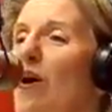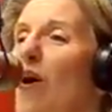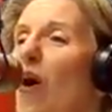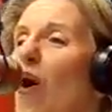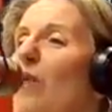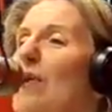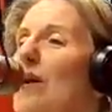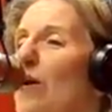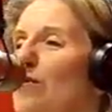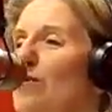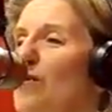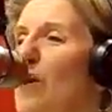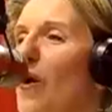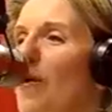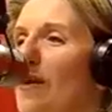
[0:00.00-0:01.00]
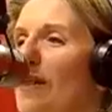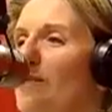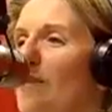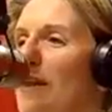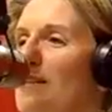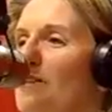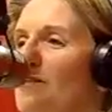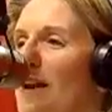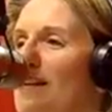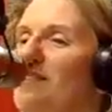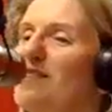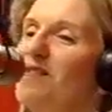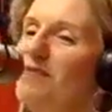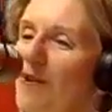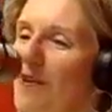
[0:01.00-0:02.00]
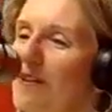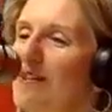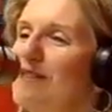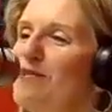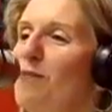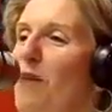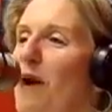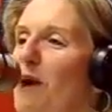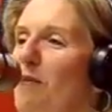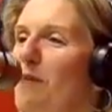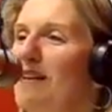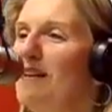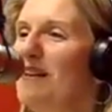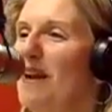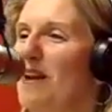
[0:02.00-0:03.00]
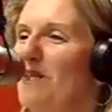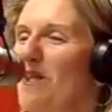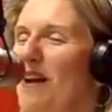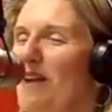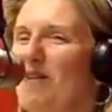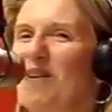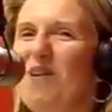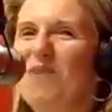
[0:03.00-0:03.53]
All we know is we're going in the right direction, or at least from my opinion anyway.